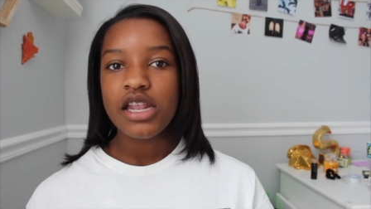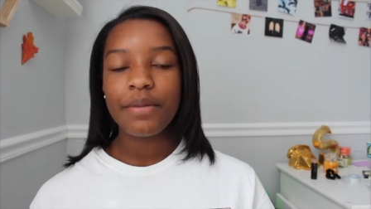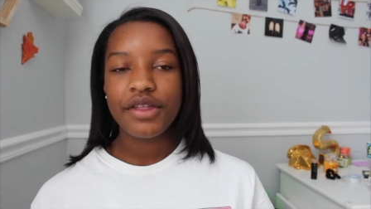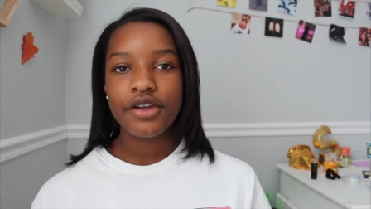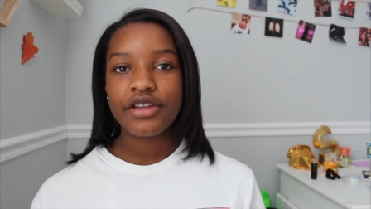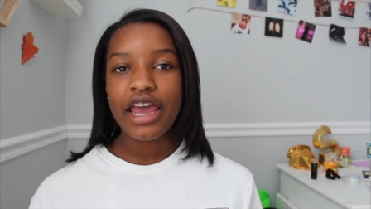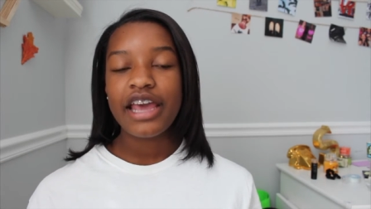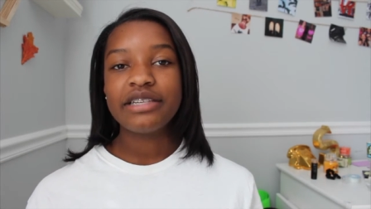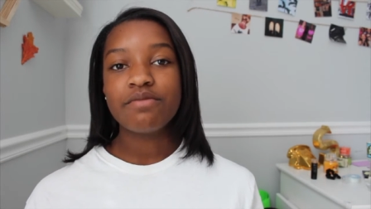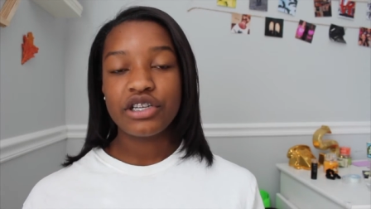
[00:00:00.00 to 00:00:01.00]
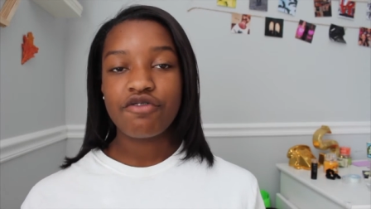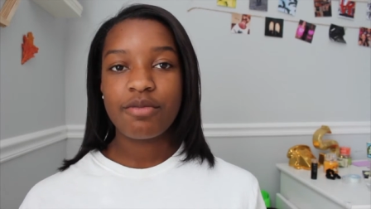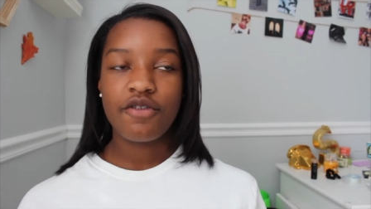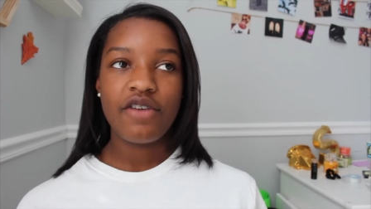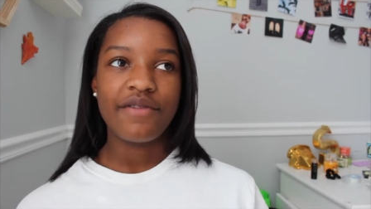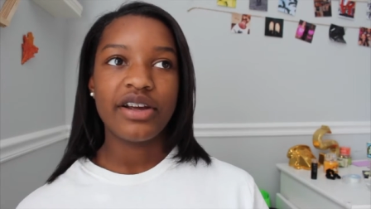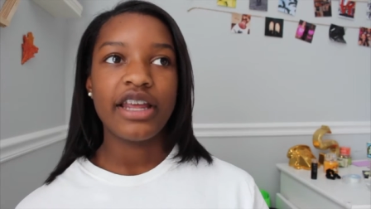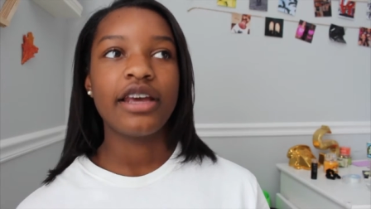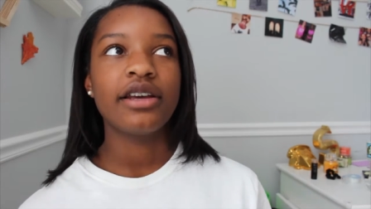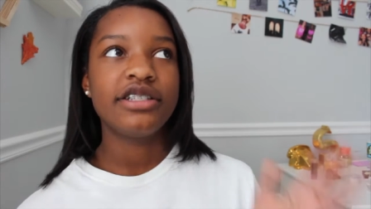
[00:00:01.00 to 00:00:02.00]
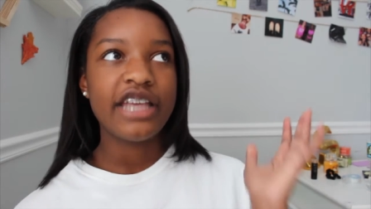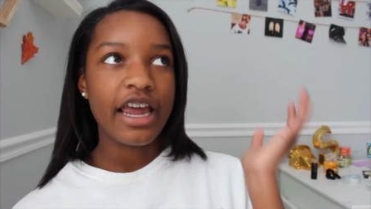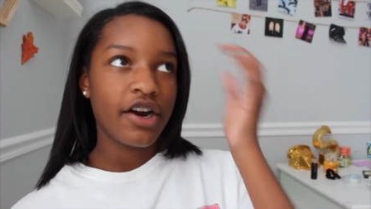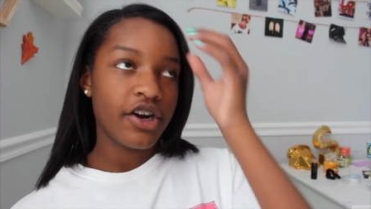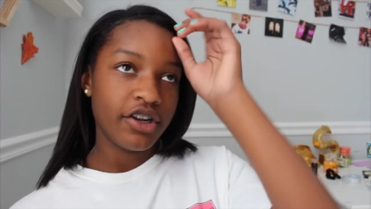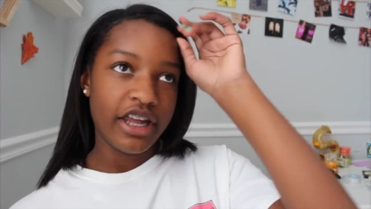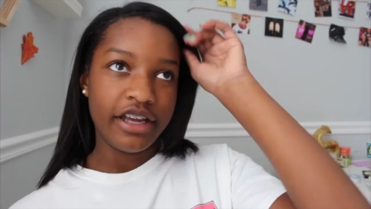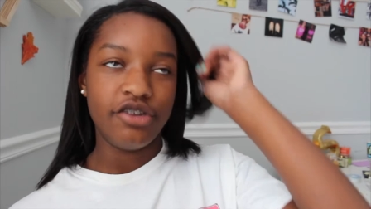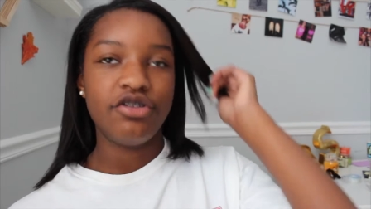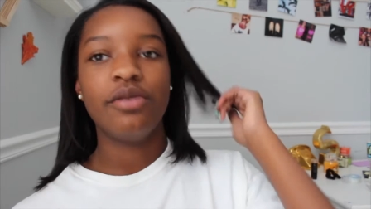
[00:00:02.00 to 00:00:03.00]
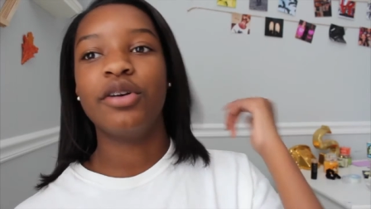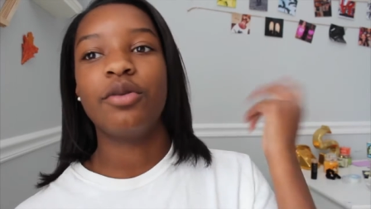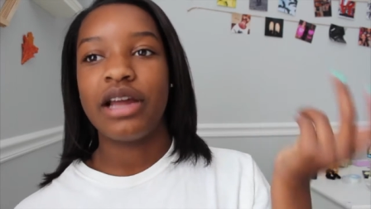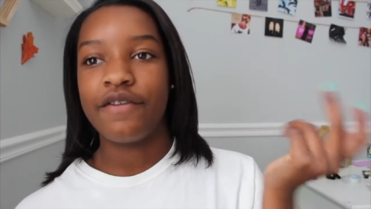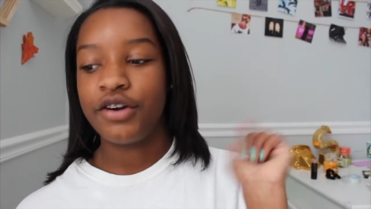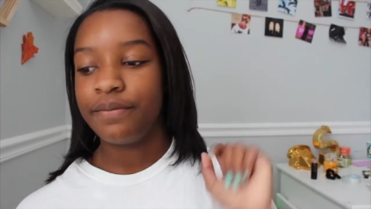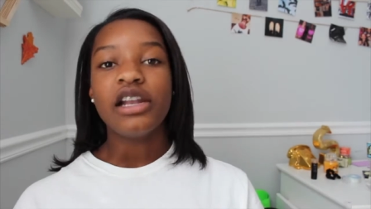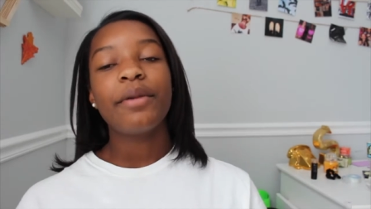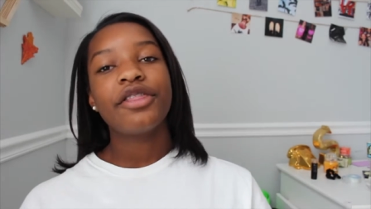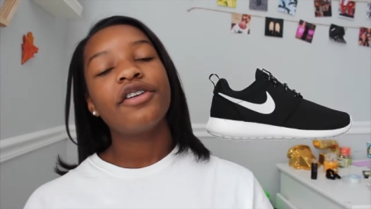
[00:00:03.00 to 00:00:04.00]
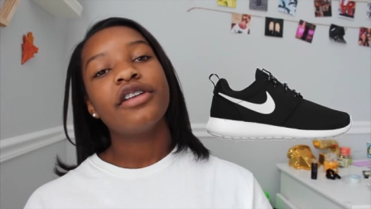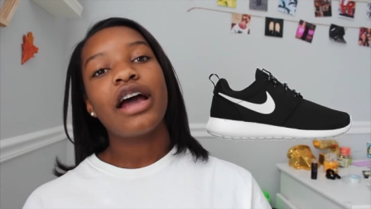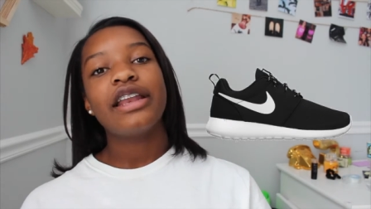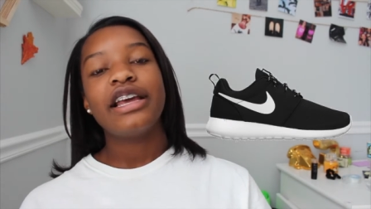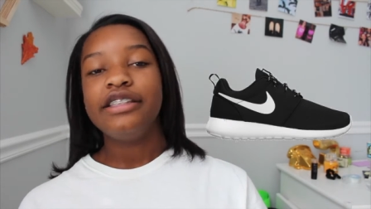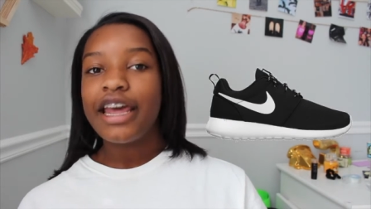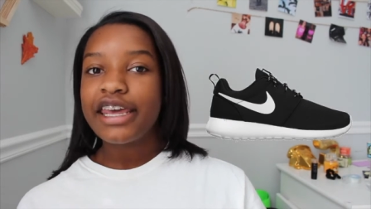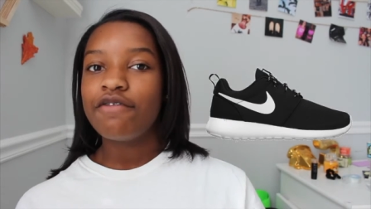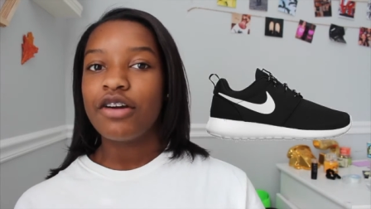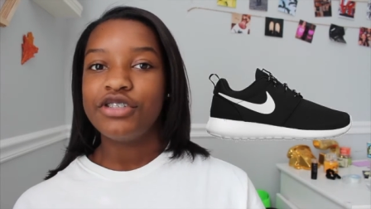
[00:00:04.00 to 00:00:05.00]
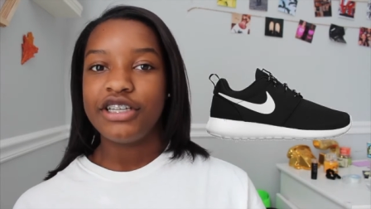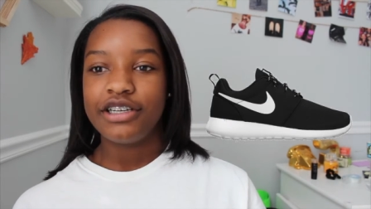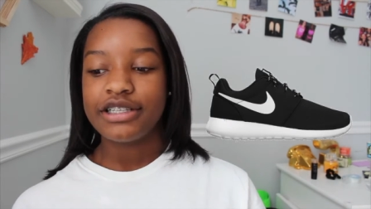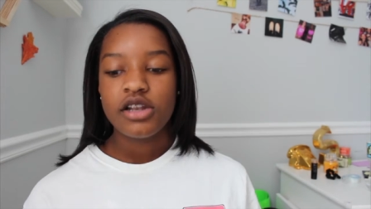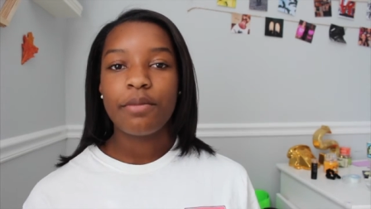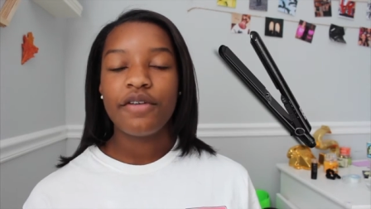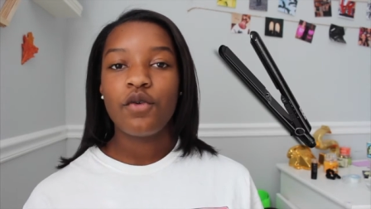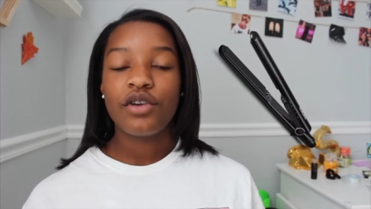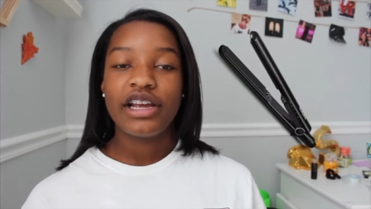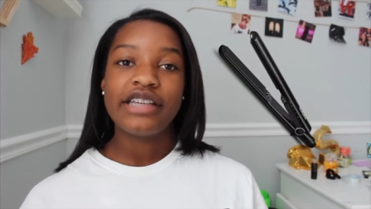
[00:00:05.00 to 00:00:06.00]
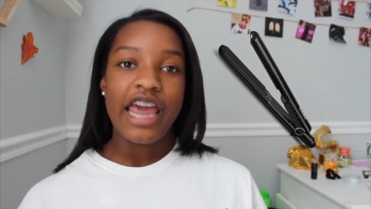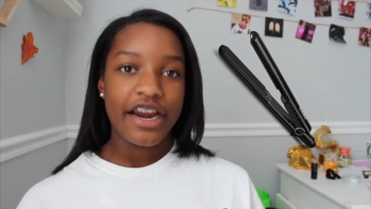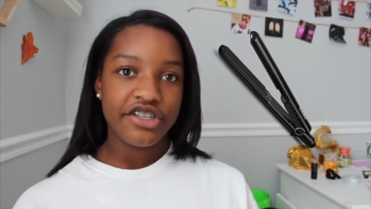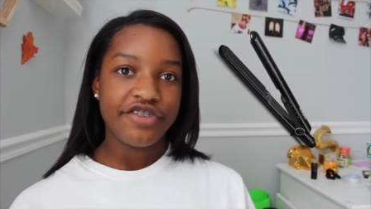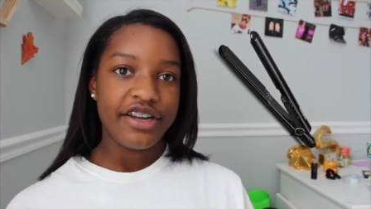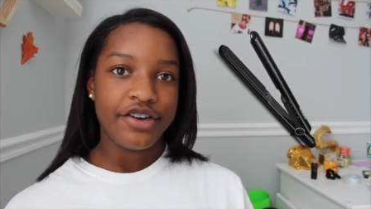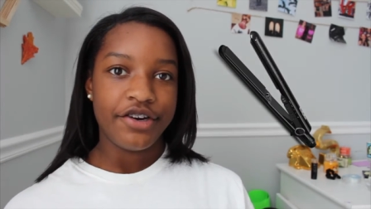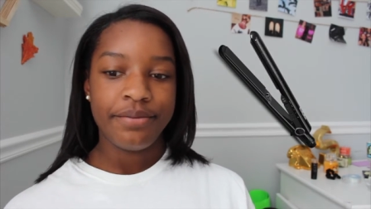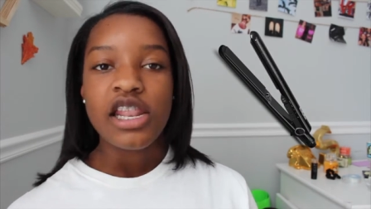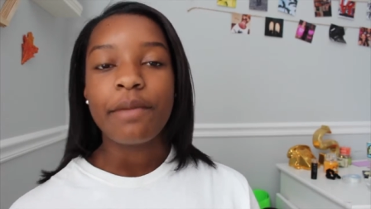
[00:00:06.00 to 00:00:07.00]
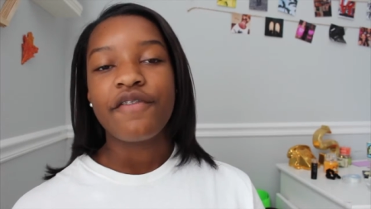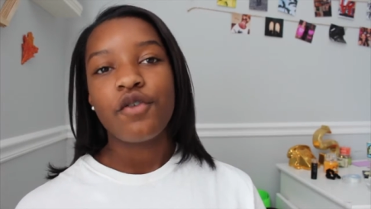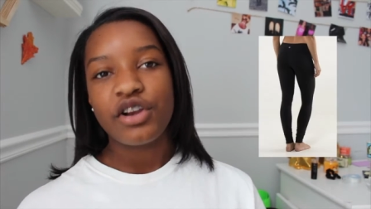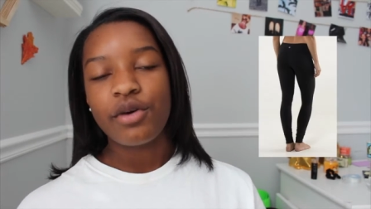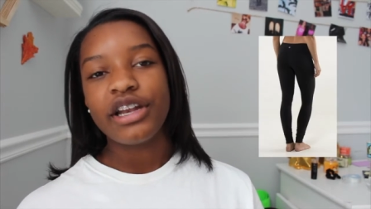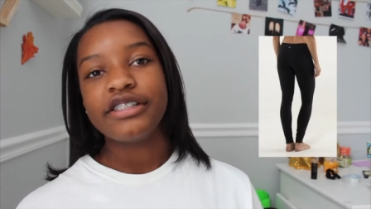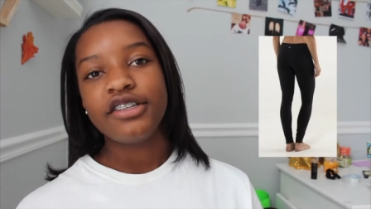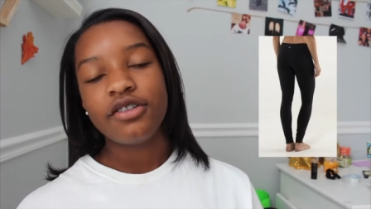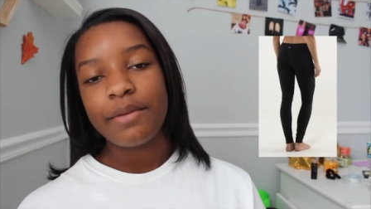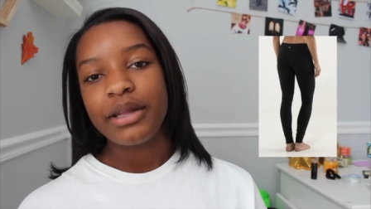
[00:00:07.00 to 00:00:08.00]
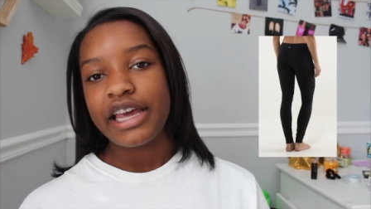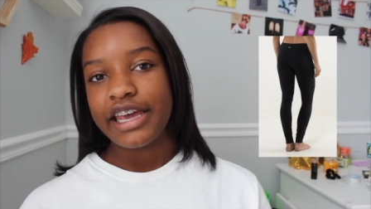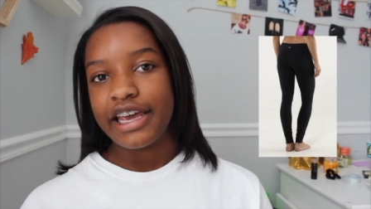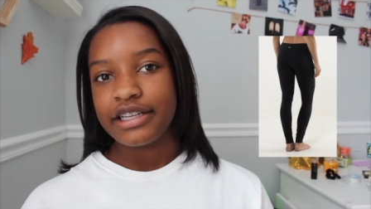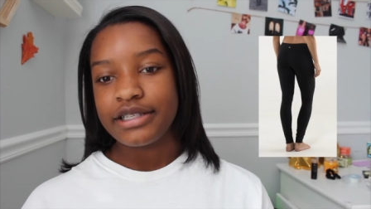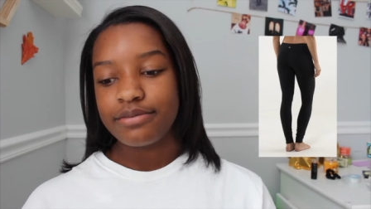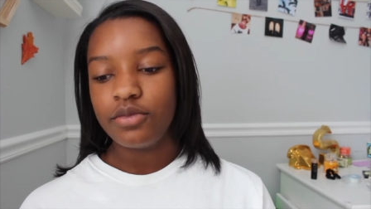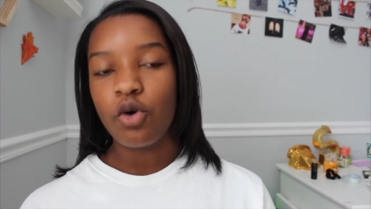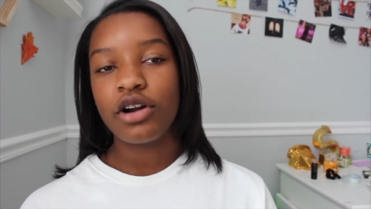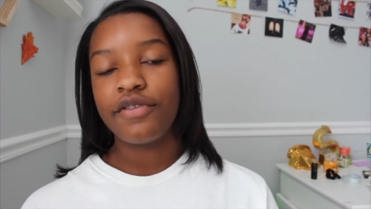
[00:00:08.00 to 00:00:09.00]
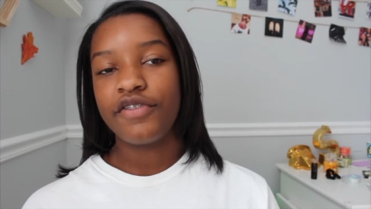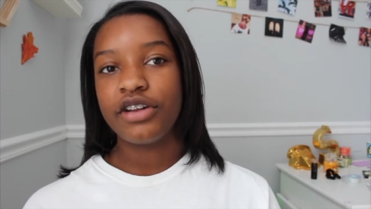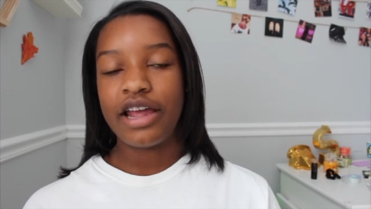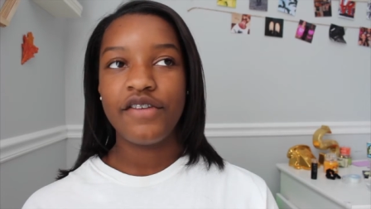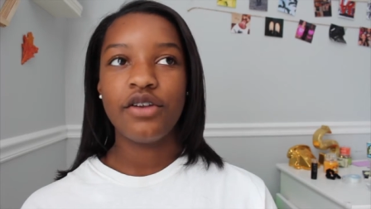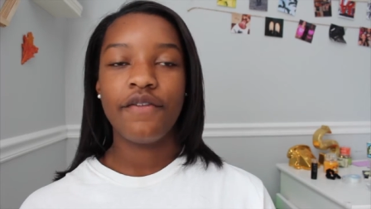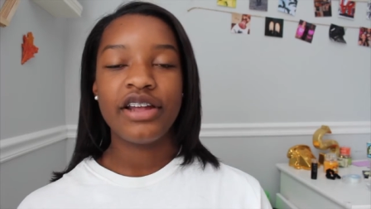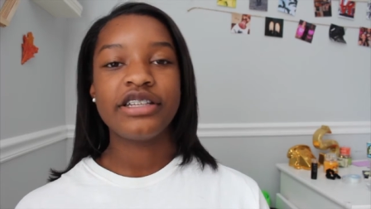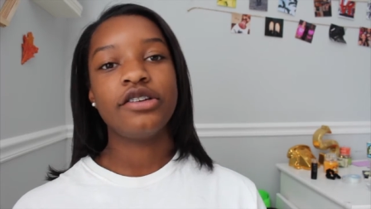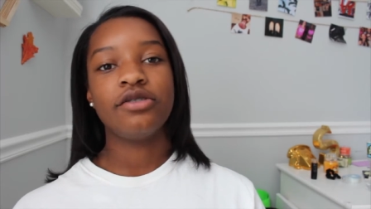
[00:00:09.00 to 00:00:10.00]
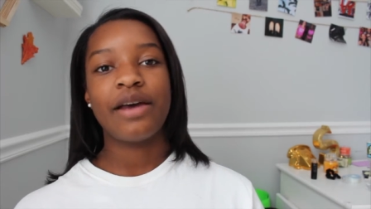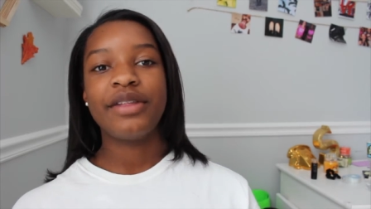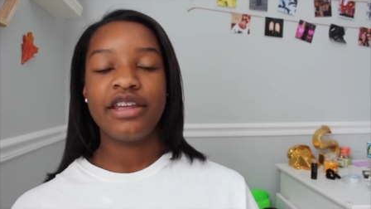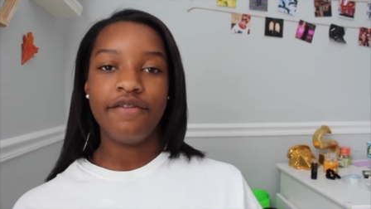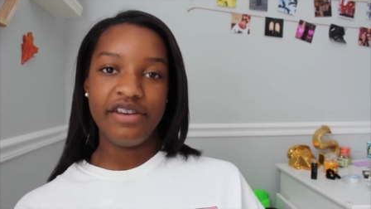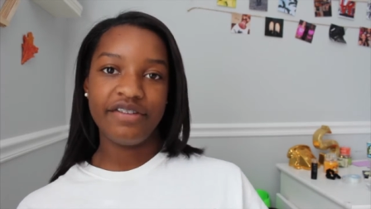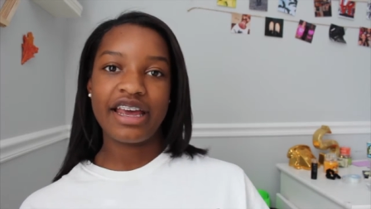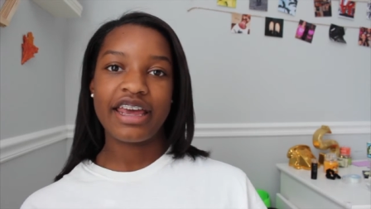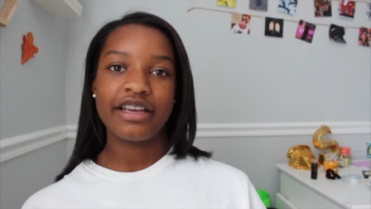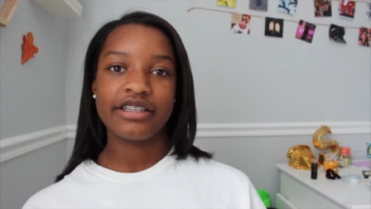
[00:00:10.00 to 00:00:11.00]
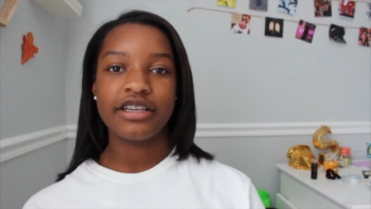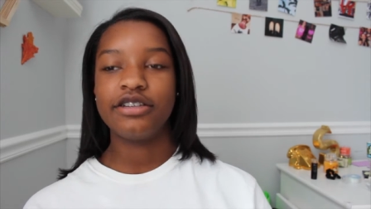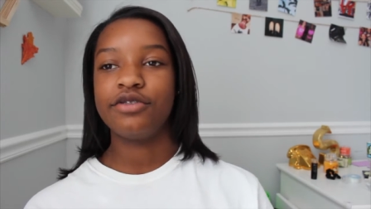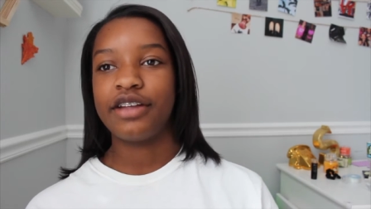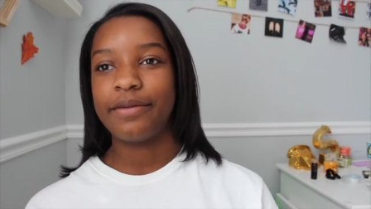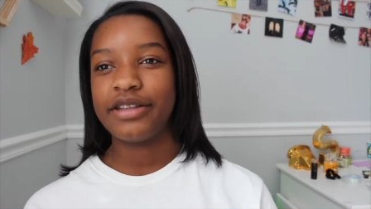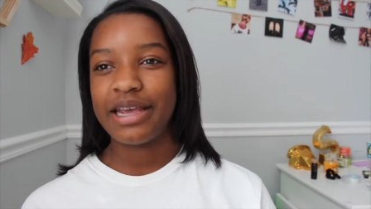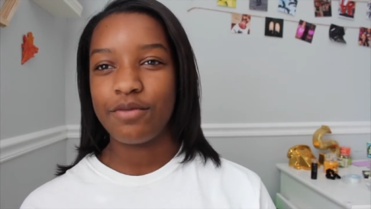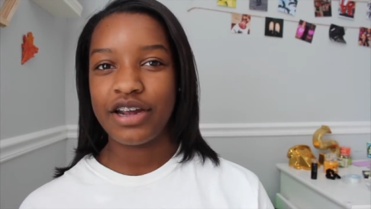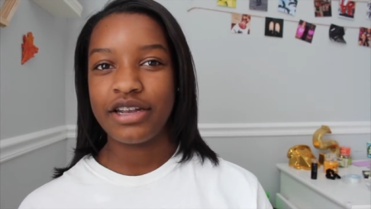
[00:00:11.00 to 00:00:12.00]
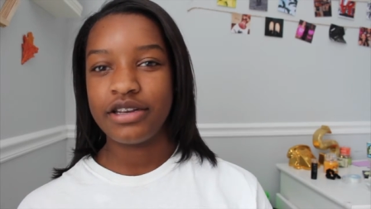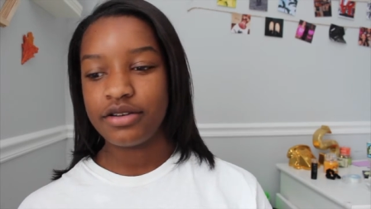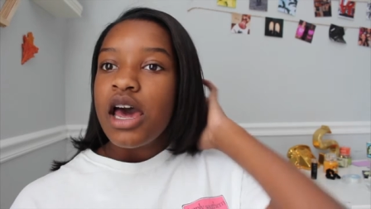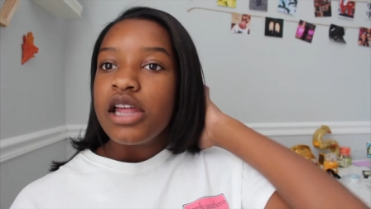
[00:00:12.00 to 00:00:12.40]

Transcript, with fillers: Number 38 is merch from your favorite like singer or like YouTuber or whatever. Number 39 is Nike Roshis. Number 40 is a hair straightener. Number 41 is Lululemon leggings. Or if, you're, if you don't fit into Lululemon, then Ivivva leggings because those are like the same brand.